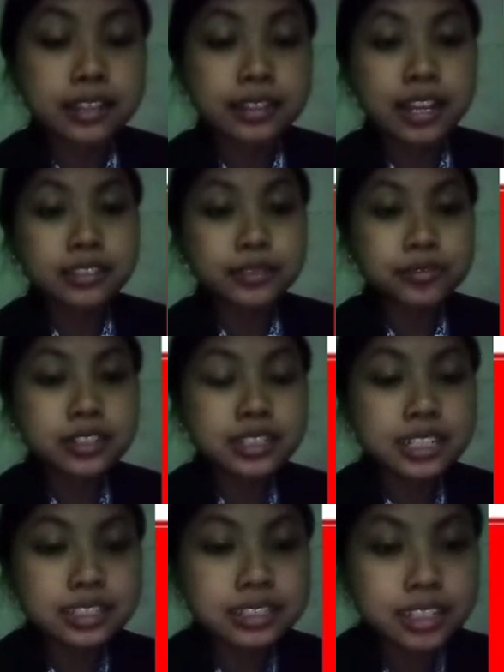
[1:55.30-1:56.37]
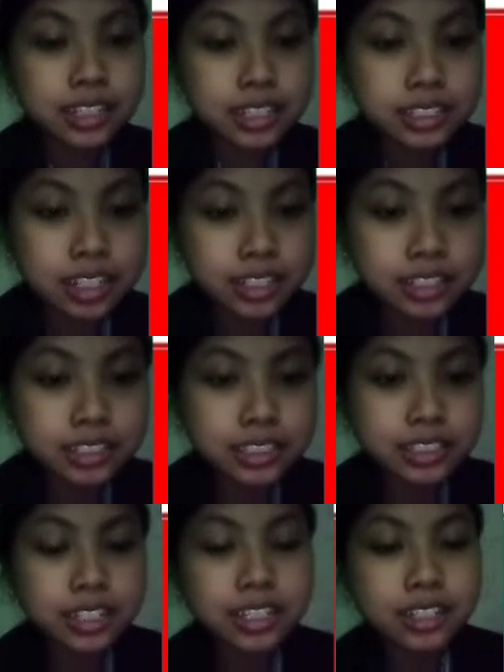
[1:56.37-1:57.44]
next, for the second
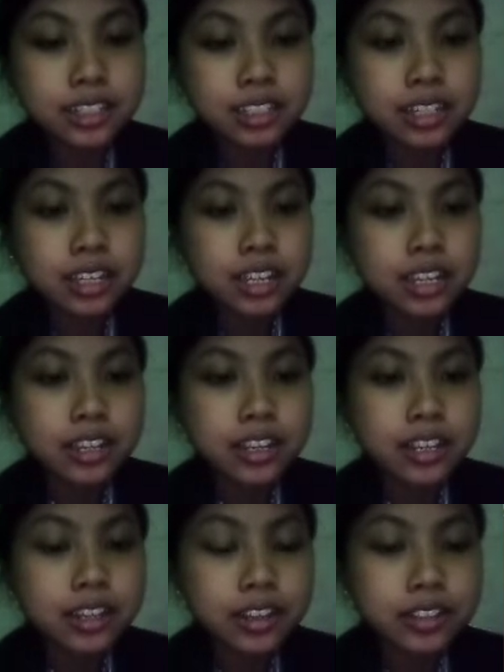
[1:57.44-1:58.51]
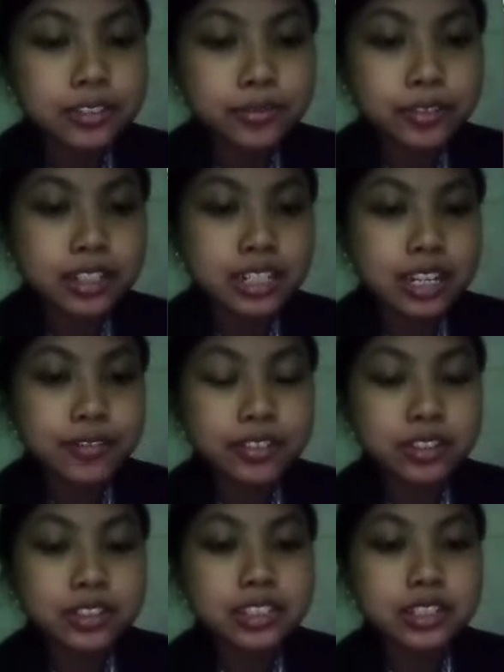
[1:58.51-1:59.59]
conditional is for the if
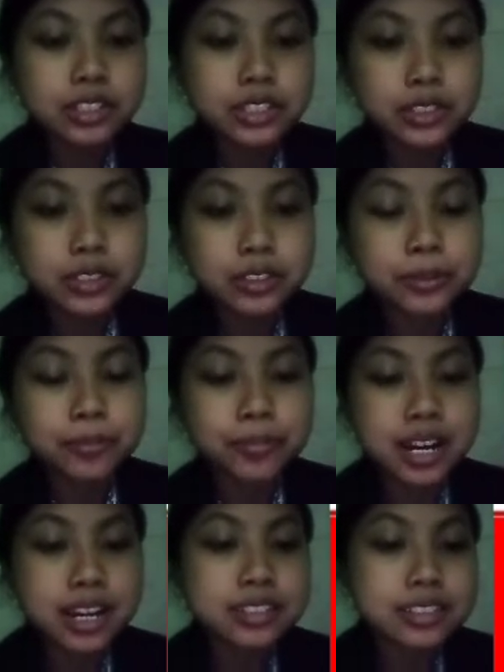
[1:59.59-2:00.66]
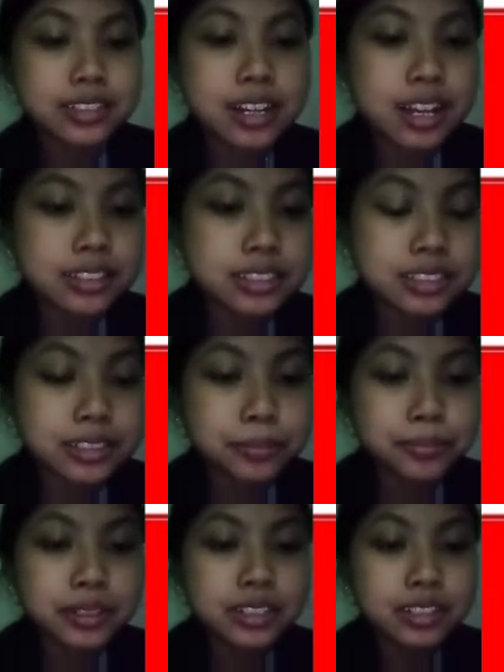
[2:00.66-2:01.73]
clause is used past and
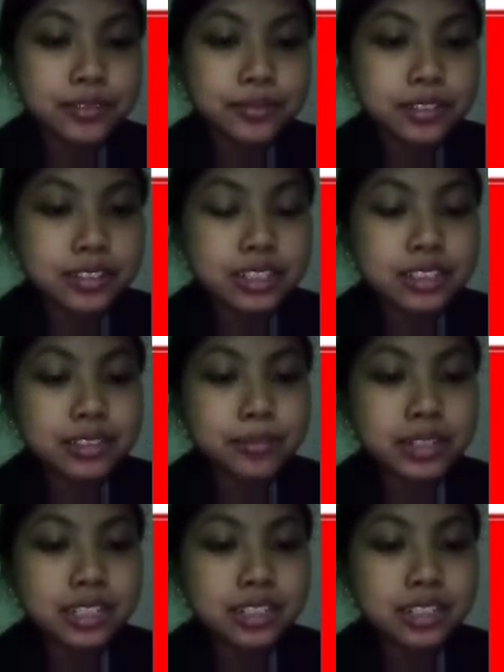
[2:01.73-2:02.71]
simple, and for its main